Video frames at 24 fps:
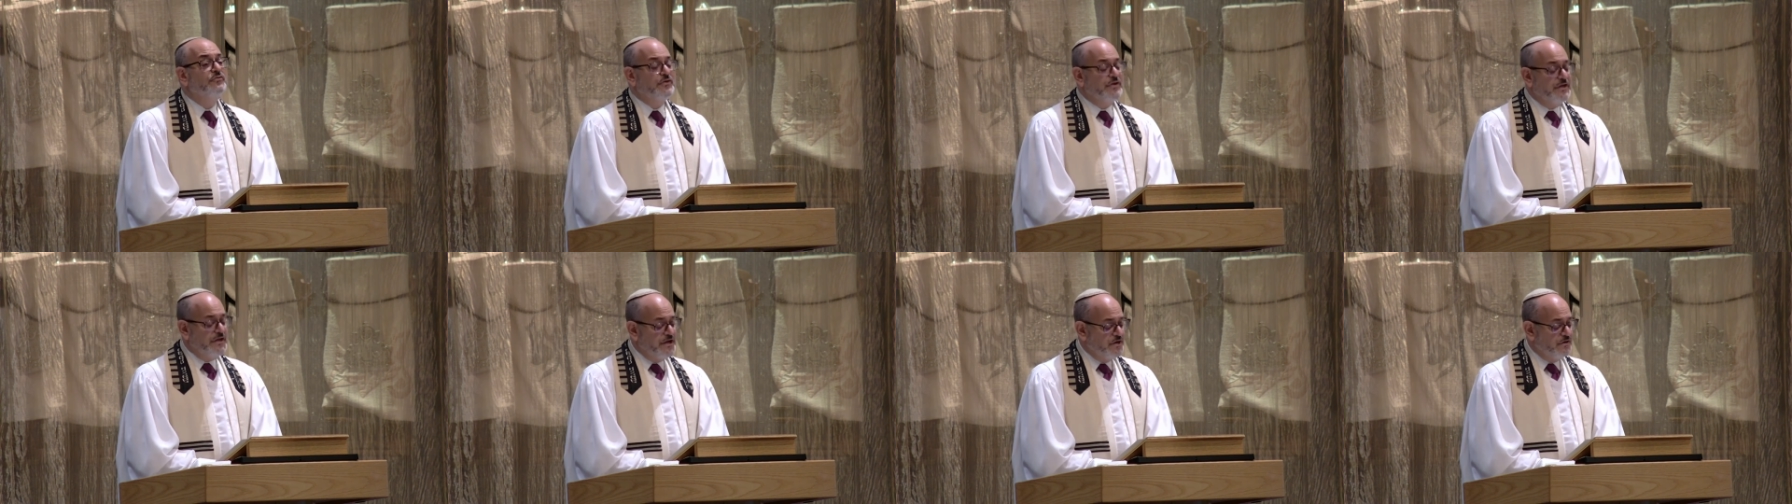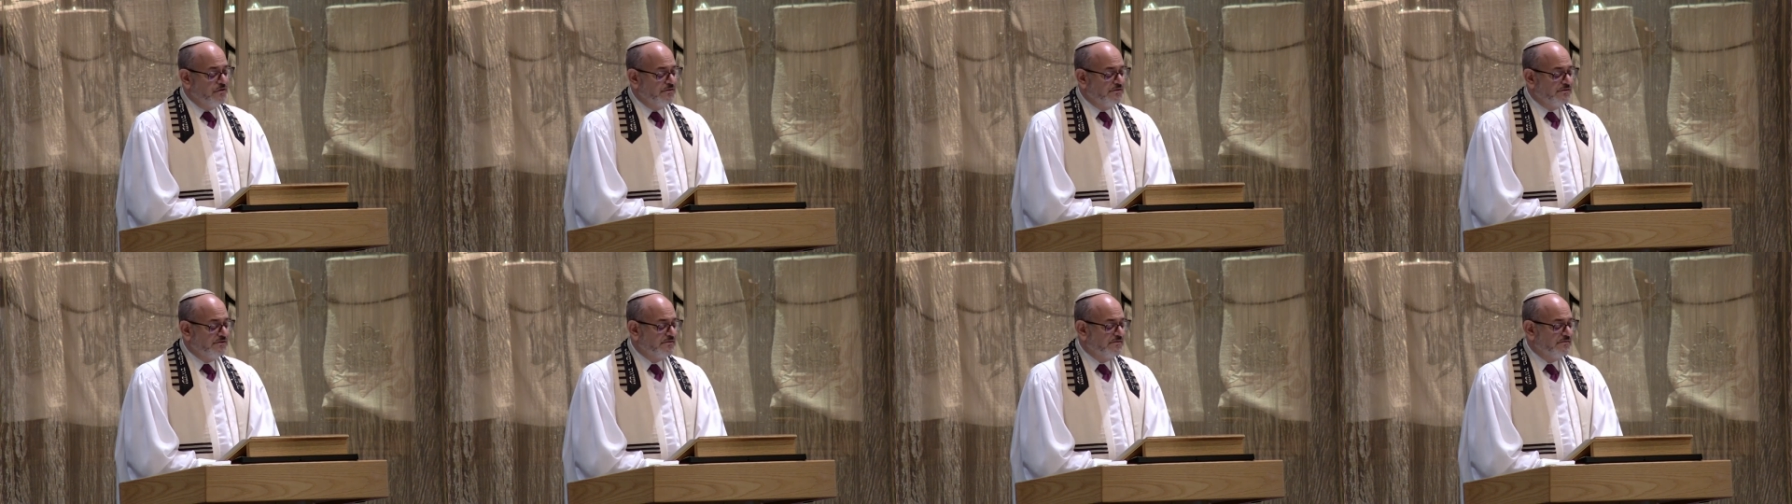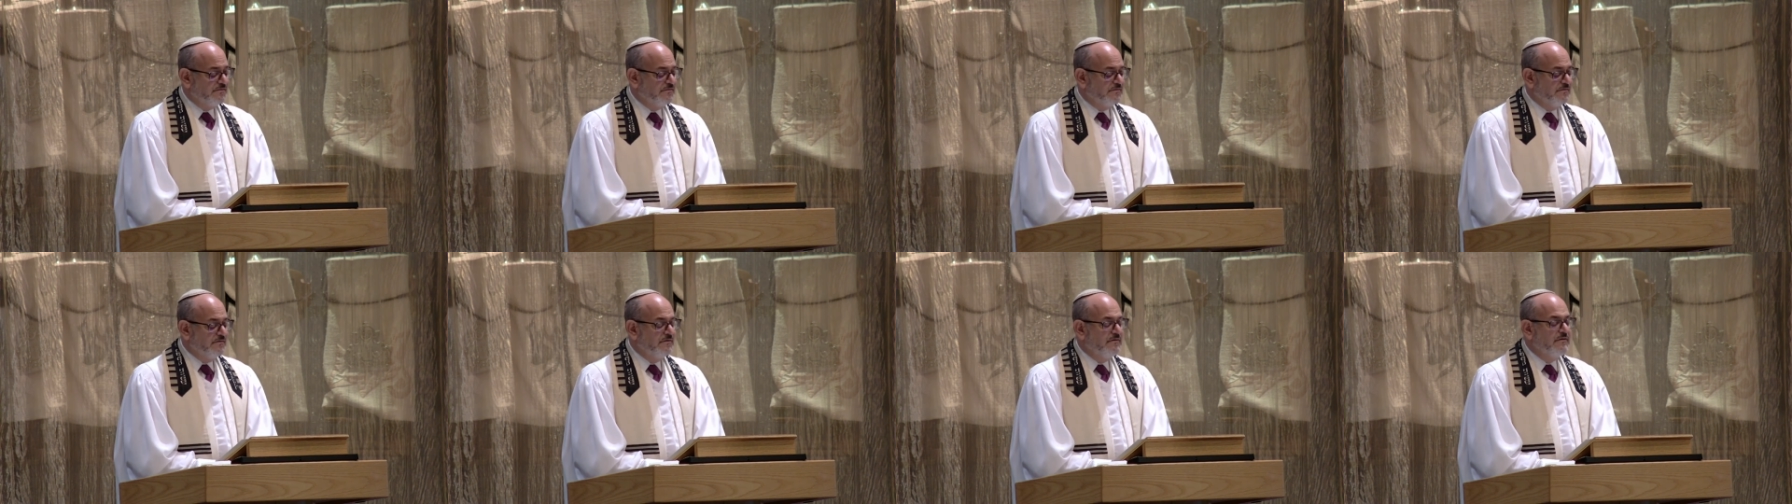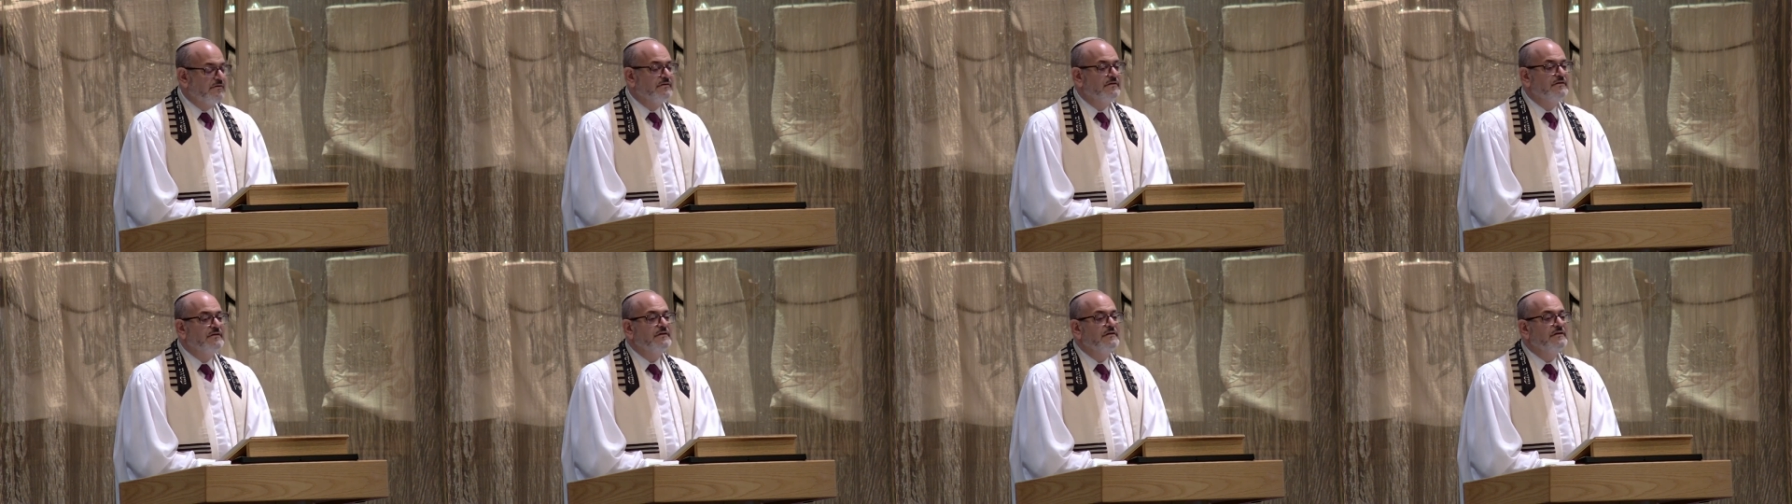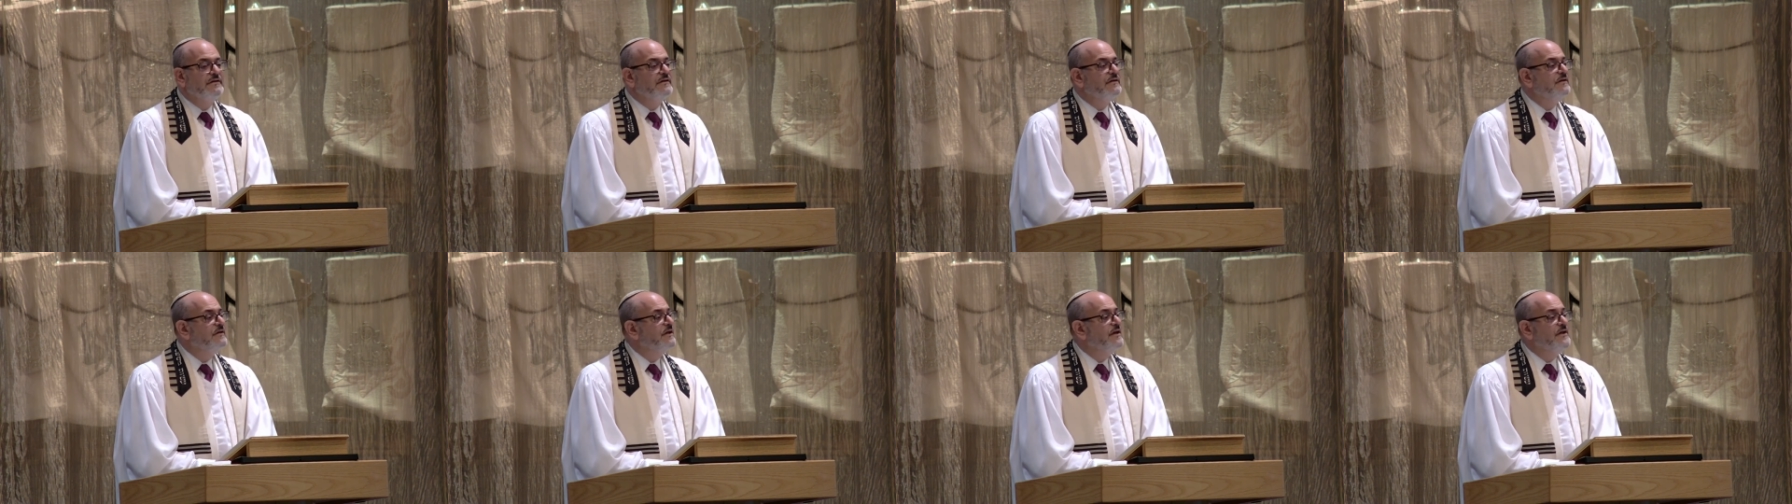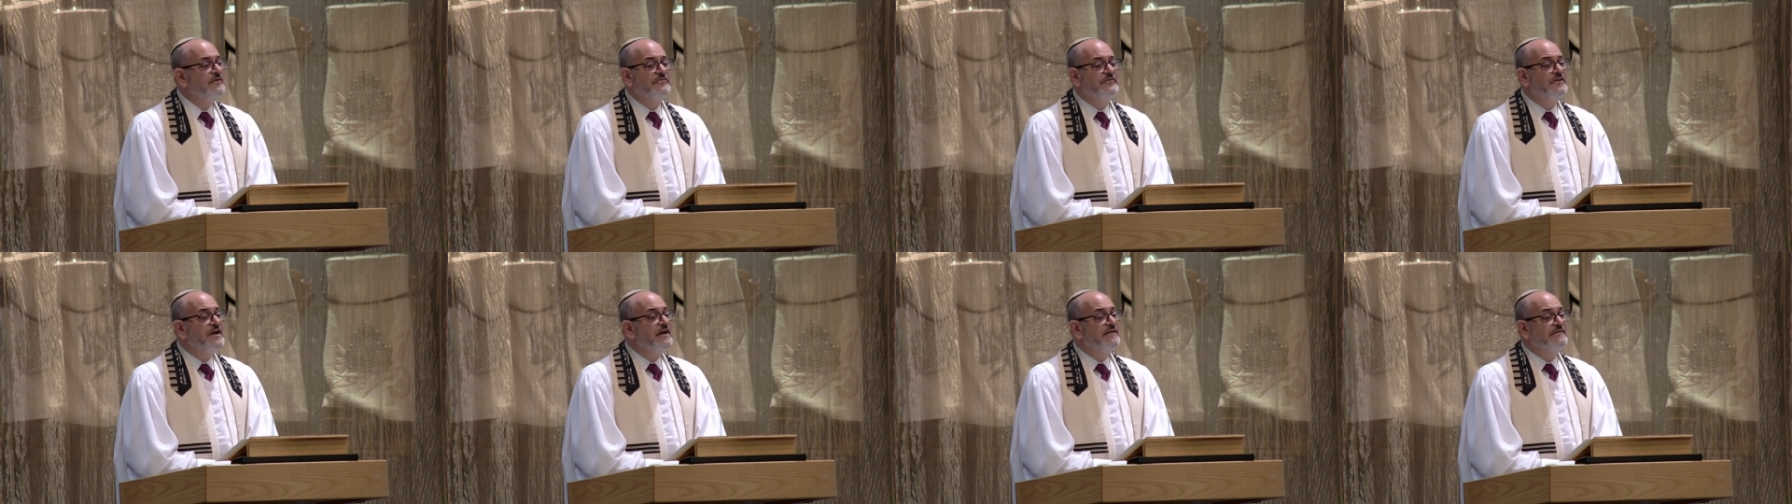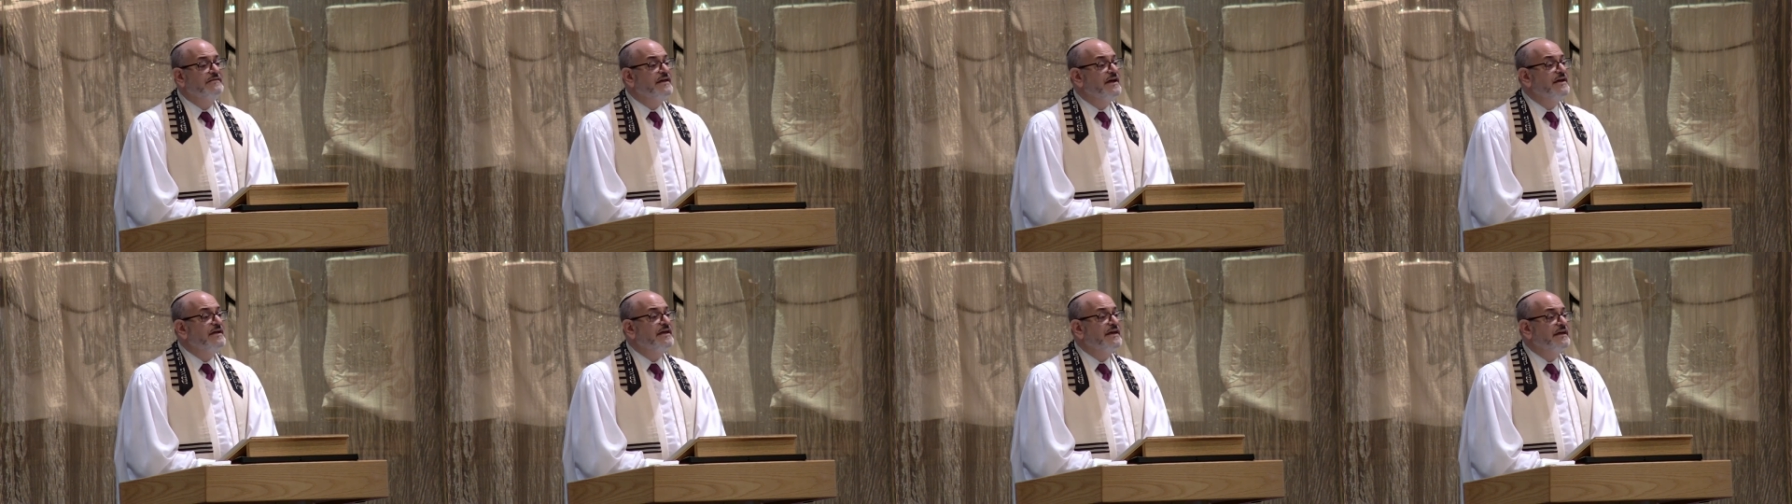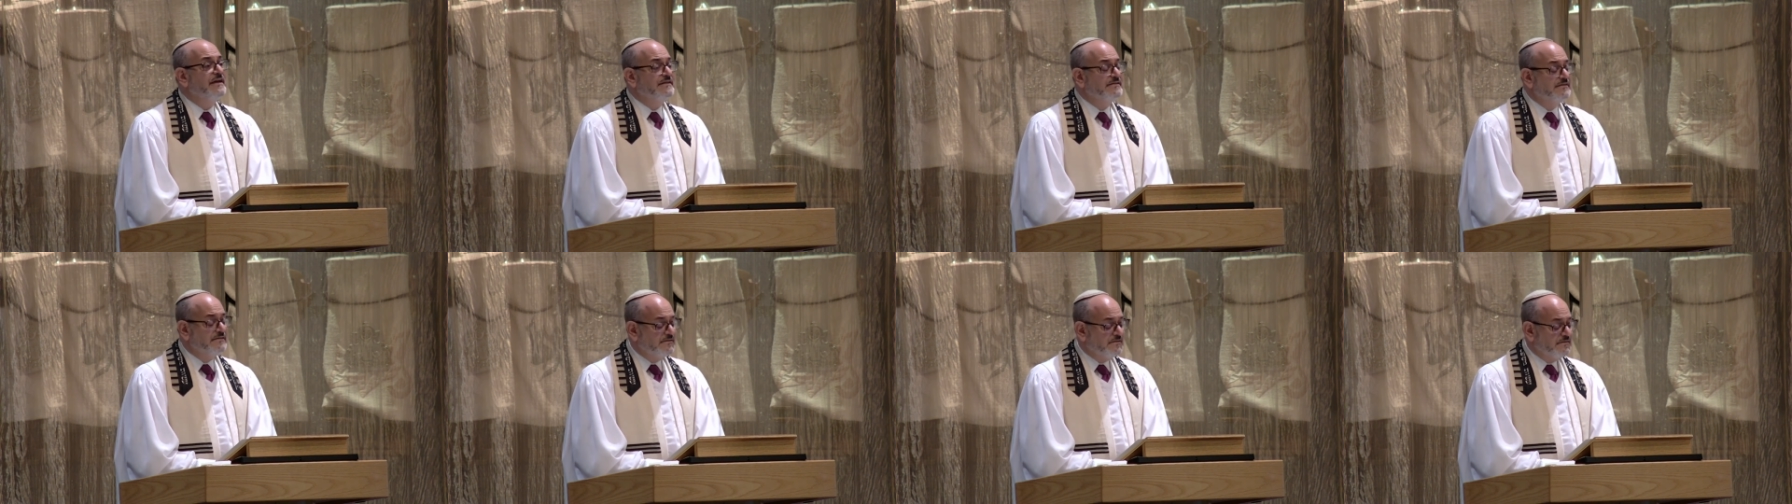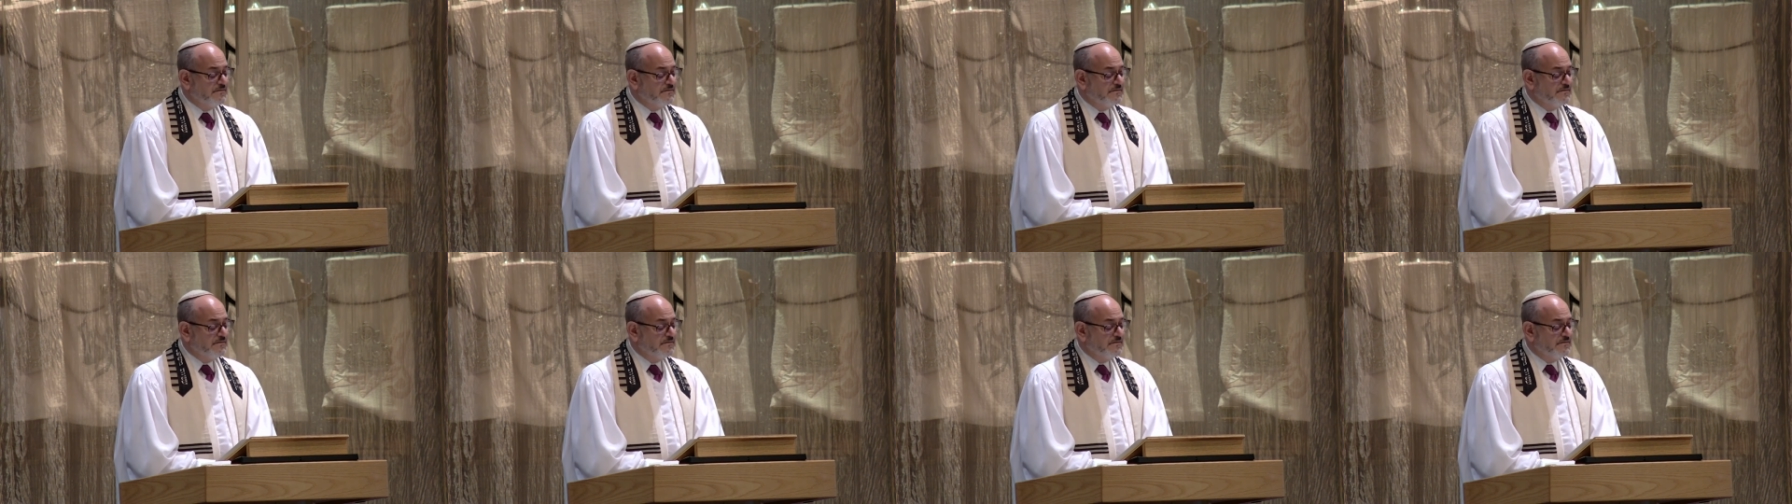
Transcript: years, if not decades.